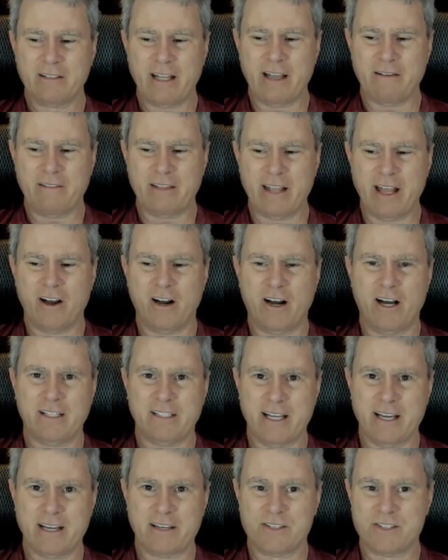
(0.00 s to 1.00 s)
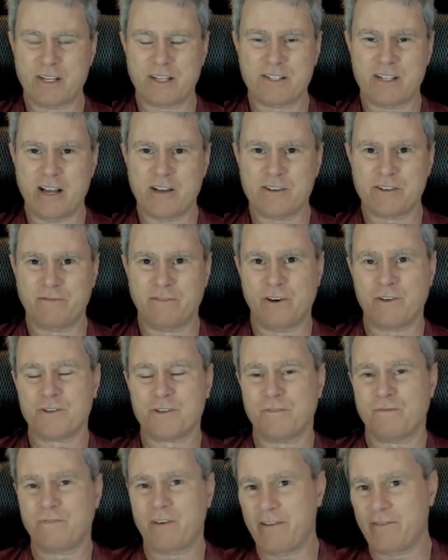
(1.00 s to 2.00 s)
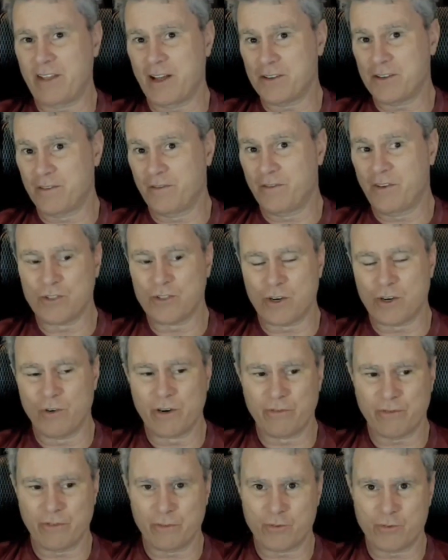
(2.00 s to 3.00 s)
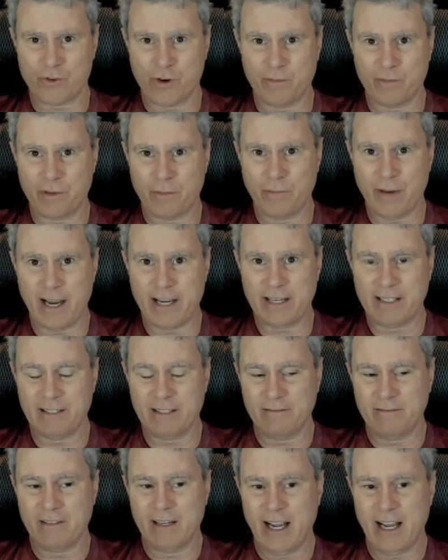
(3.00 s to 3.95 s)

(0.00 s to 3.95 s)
they caught like 6,000 votes or 5,000 votes going from Trump to Biden?